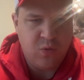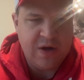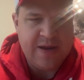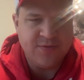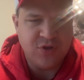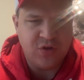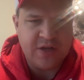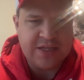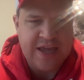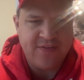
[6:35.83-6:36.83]
Rams look
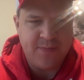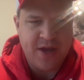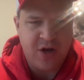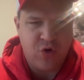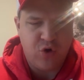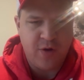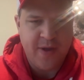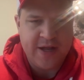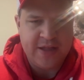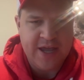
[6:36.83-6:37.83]
like they have the better
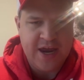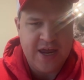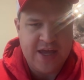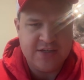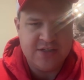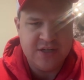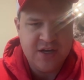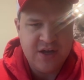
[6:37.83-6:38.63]
quarterback at the edge.